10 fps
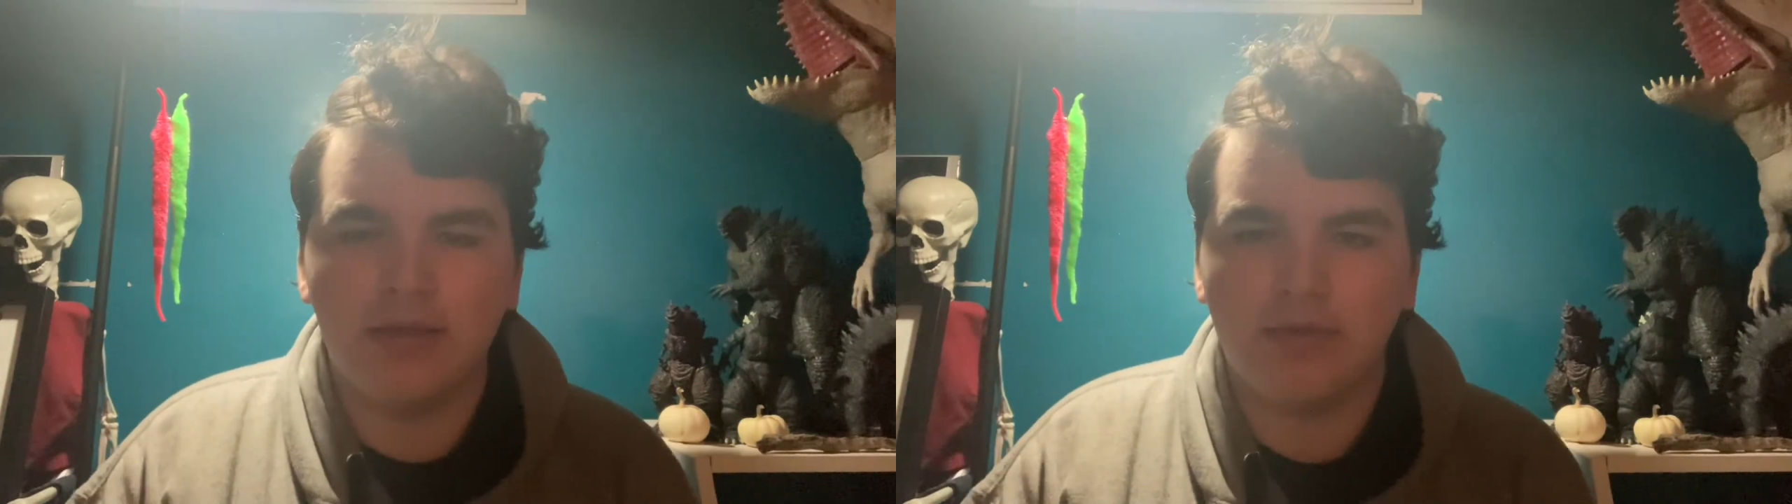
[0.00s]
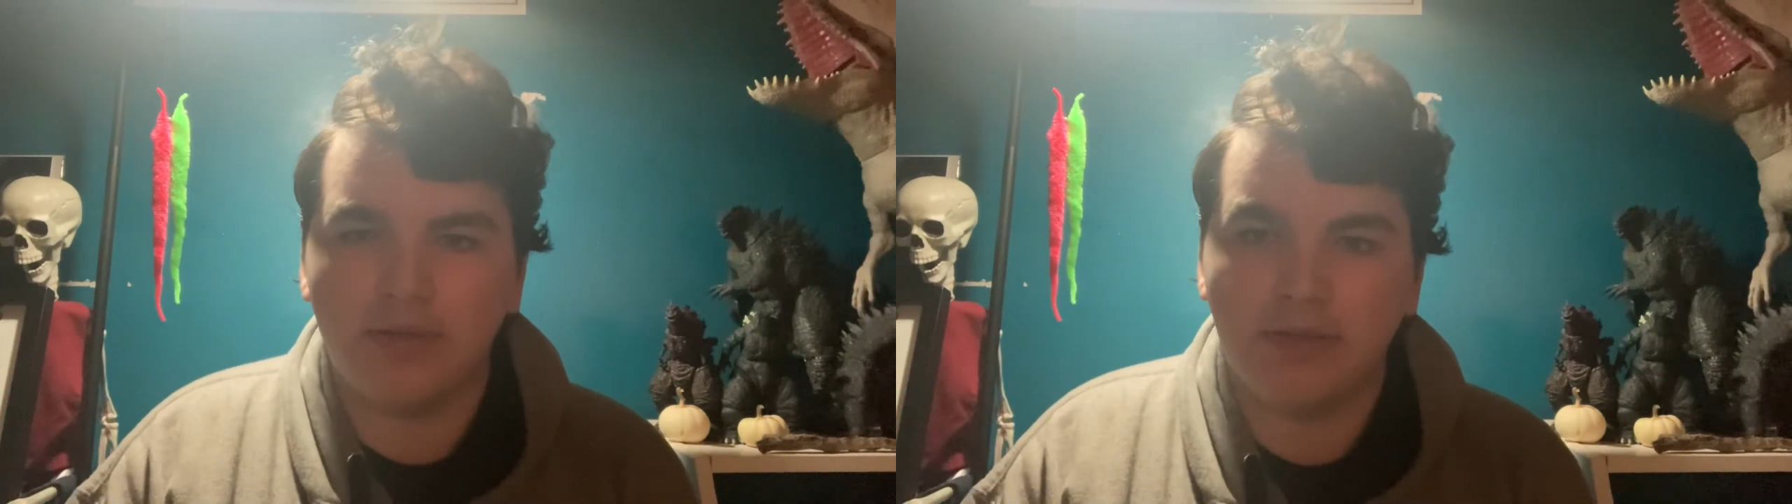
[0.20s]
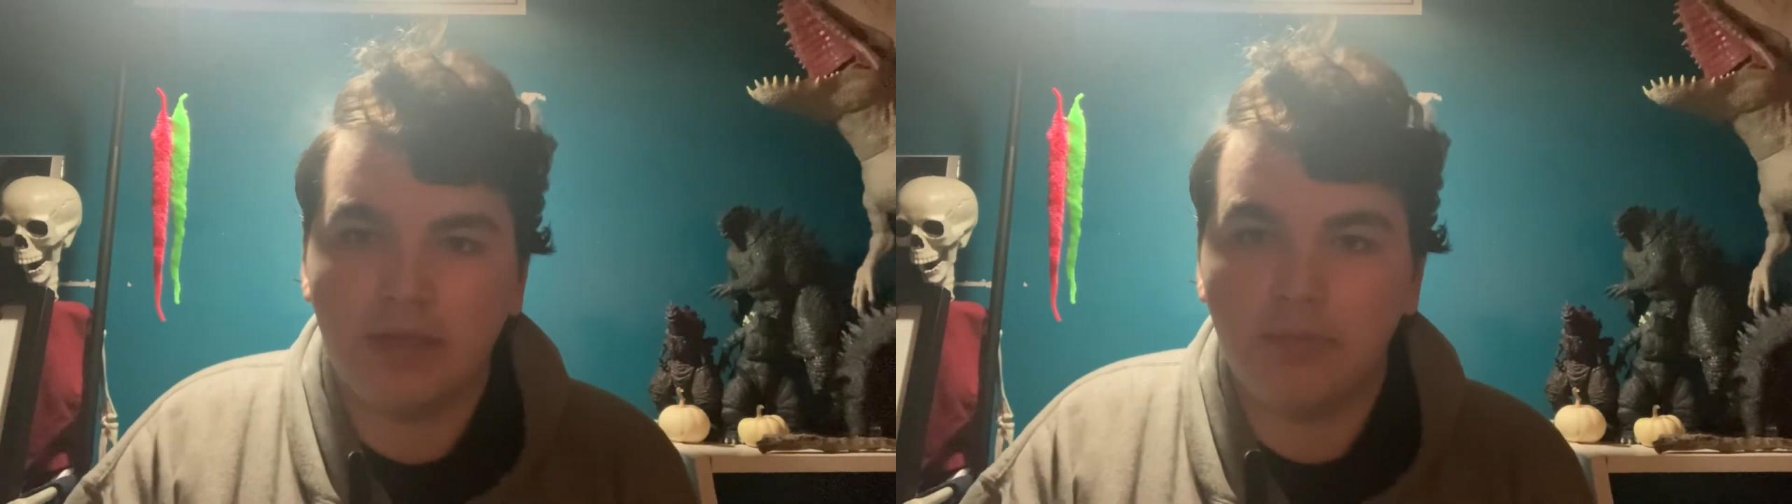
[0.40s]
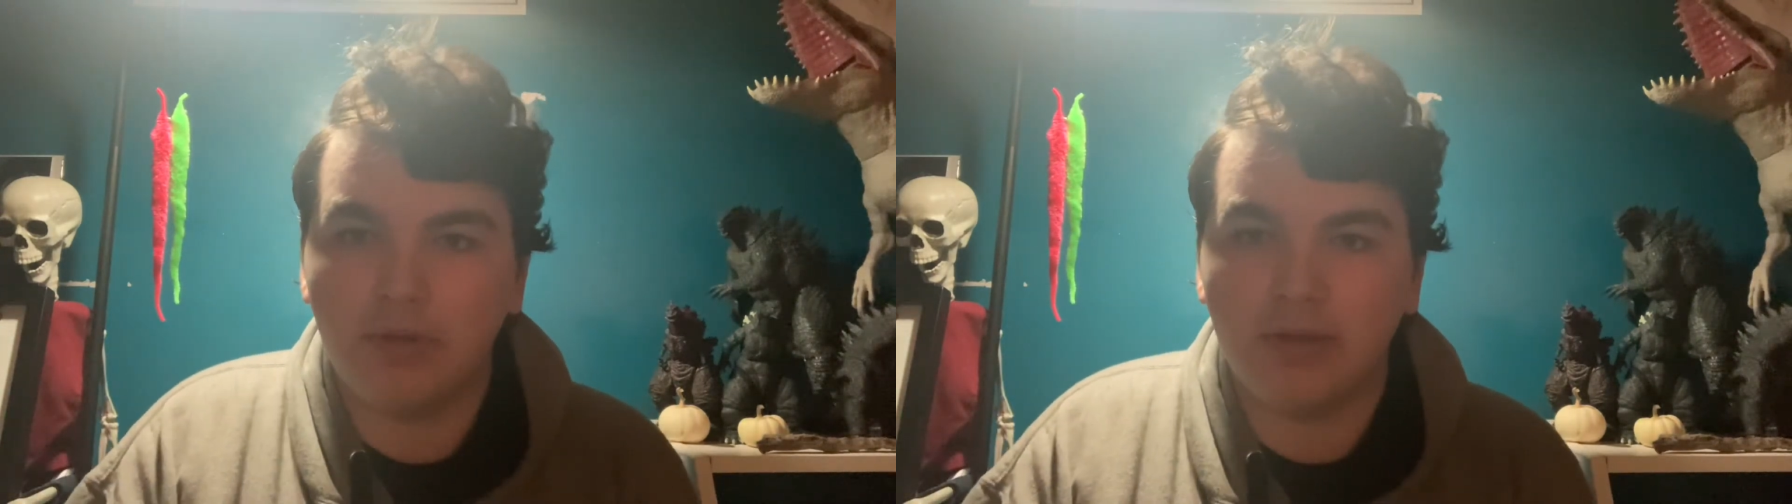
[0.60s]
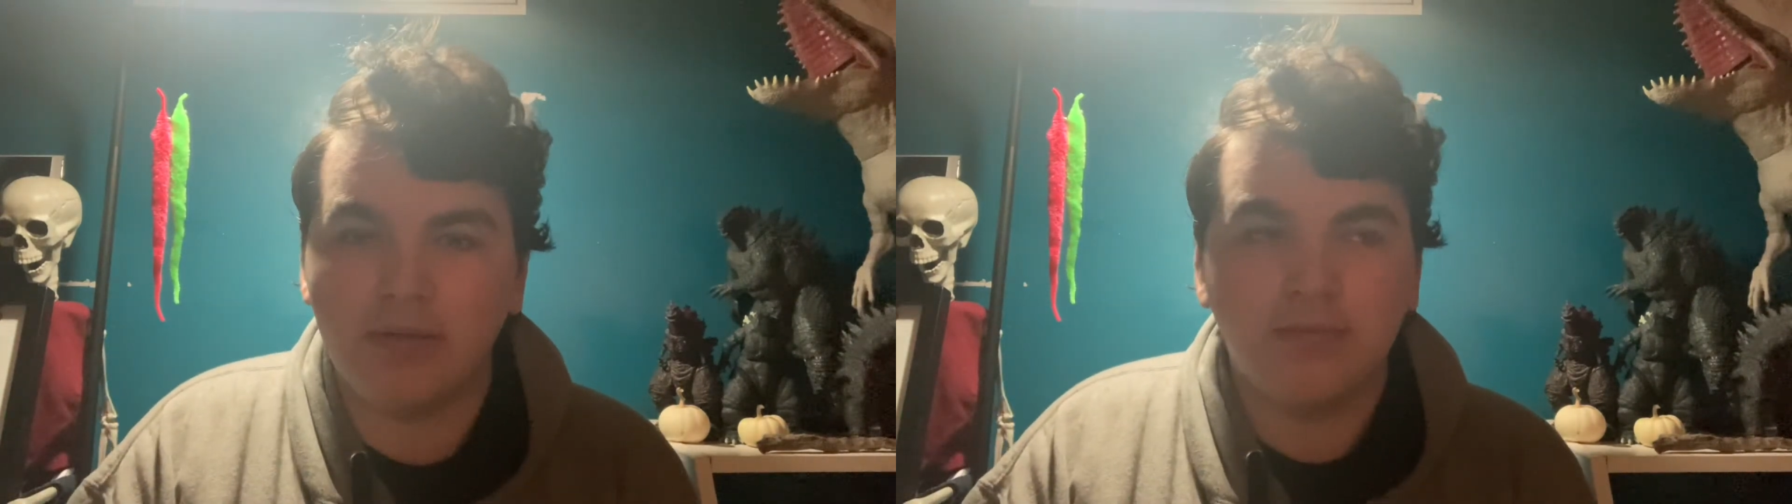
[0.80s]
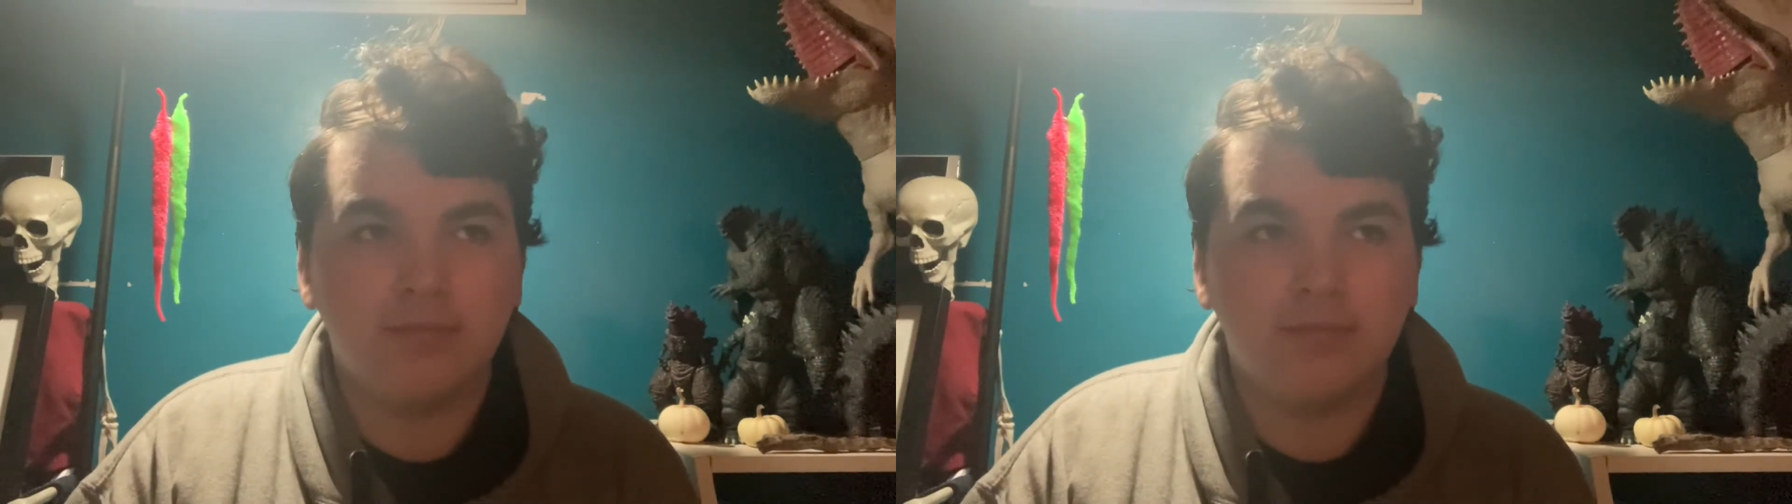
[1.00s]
did, but